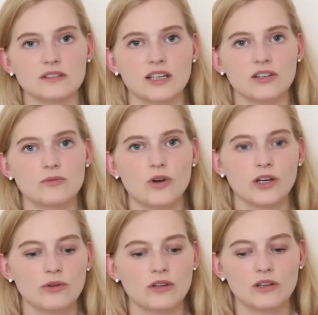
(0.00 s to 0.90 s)
Tell them why you
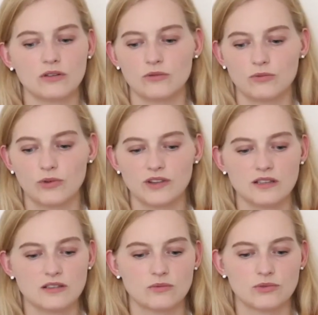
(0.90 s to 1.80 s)
think what they
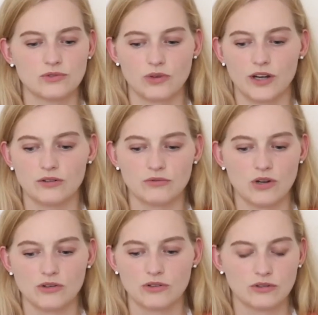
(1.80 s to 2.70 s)
did was right or
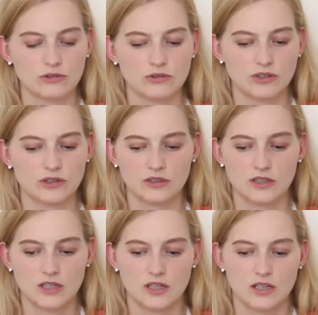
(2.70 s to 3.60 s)
wrong, or
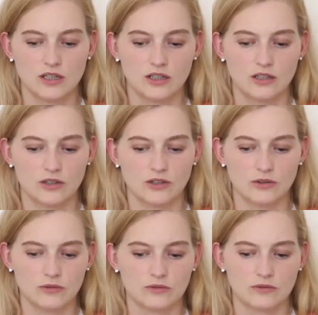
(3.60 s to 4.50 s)
you know,
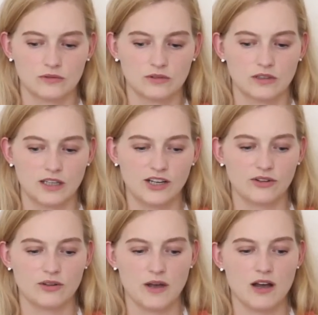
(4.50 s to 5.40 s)
hear
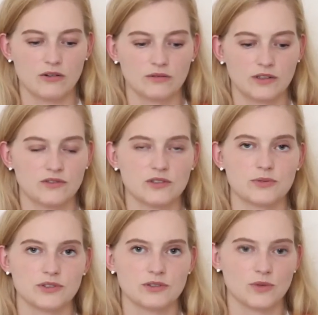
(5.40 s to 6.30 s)
them out if this
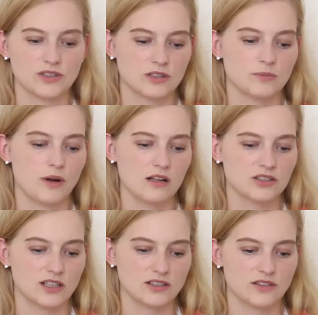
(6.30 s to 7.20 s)
person wants to
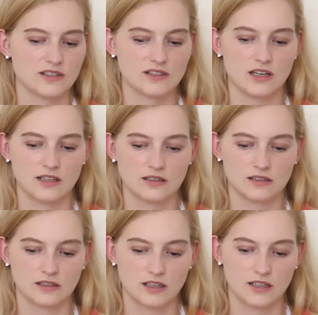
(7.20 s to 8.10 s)
apologize on this side.
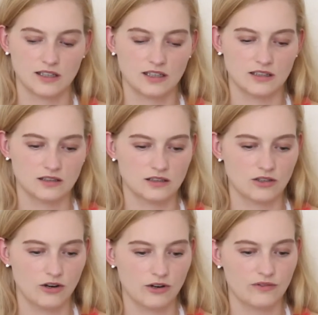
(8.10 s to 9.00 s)
Can I get a
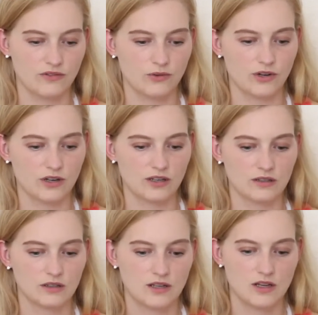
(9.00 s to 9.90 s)
card for
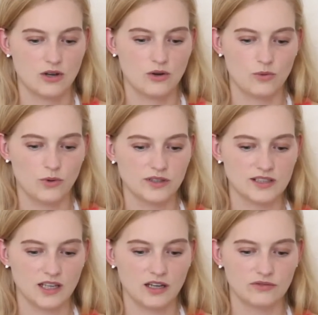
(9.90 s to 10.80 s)
one
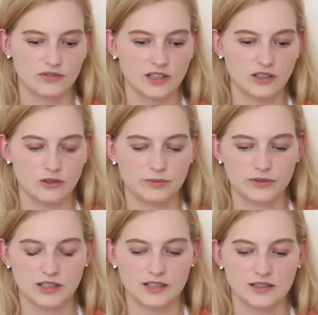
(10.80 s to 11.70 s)
side of Leo,
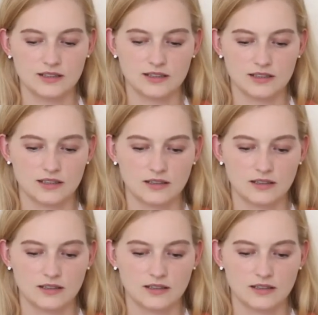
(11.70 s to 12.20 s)
please?